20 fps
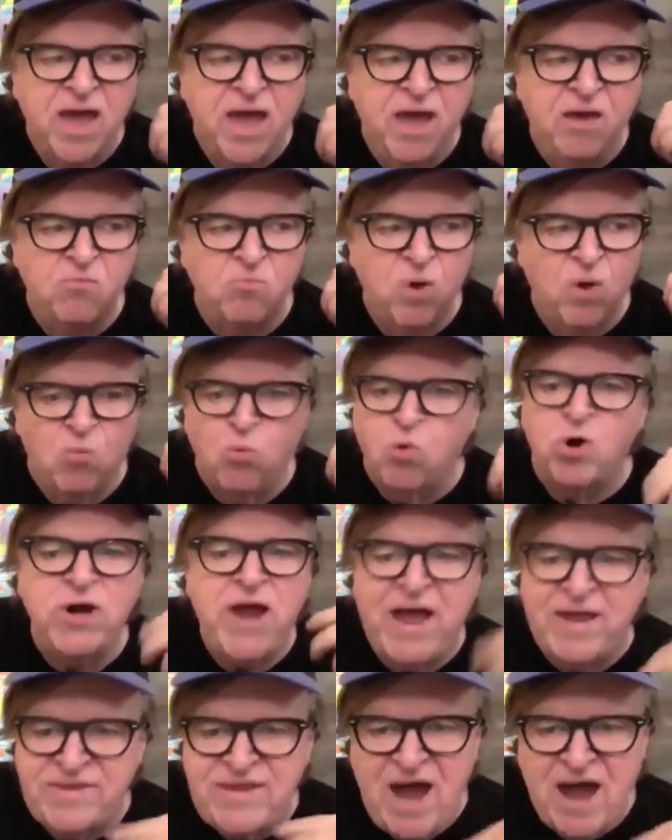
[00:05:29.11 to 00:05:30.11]
And we're
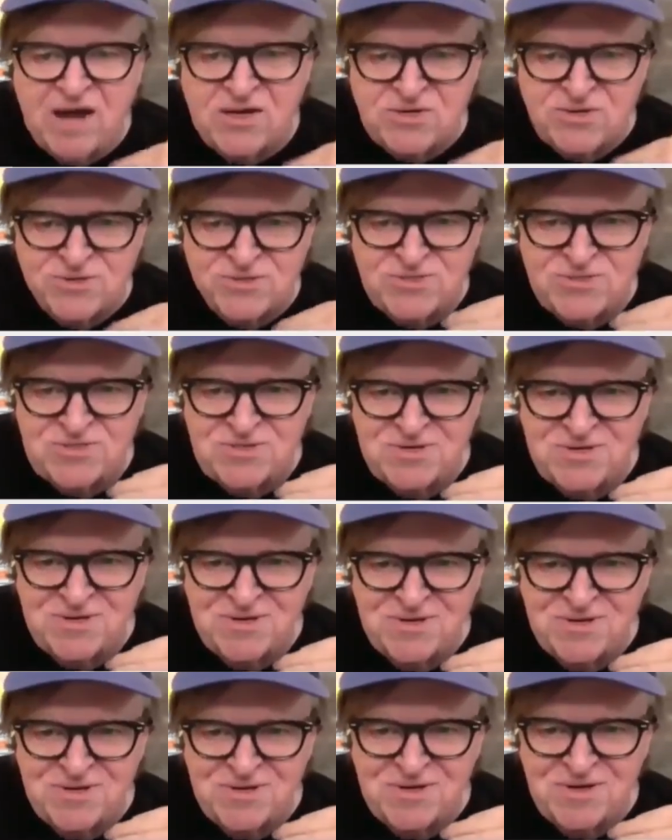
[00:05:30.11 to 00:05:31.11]
not doctors,
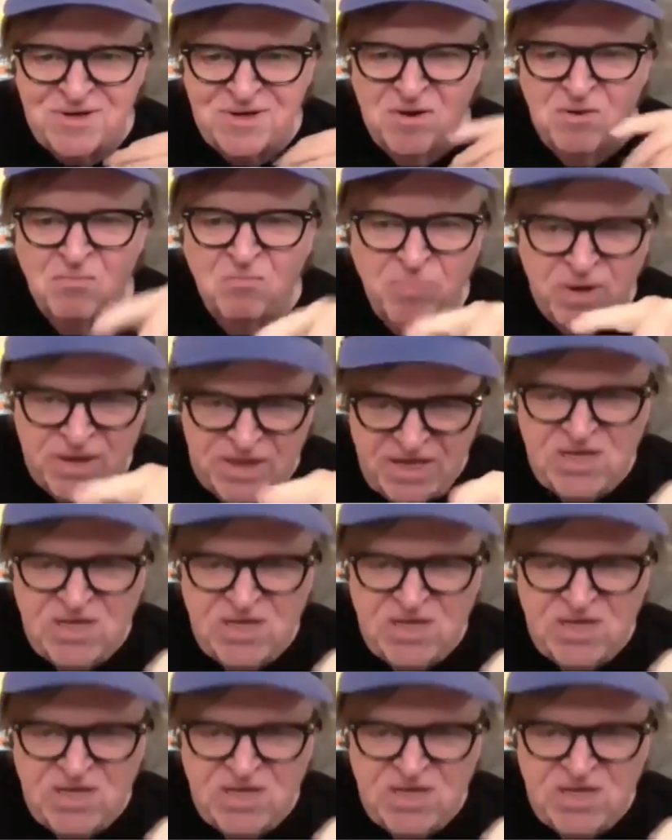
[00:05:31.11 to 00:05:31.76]
but